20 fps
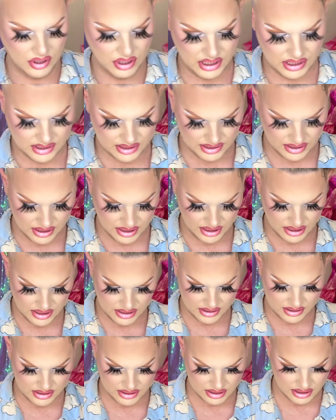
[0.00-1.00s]
This
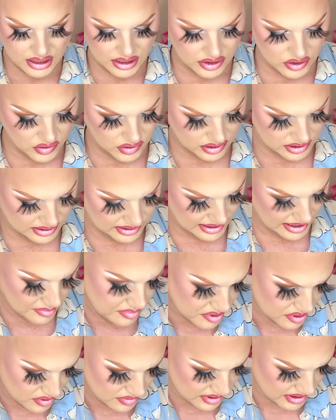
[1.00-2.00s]
is a cute little
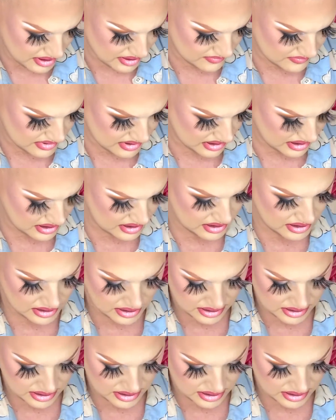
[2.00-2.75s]
updo that I've done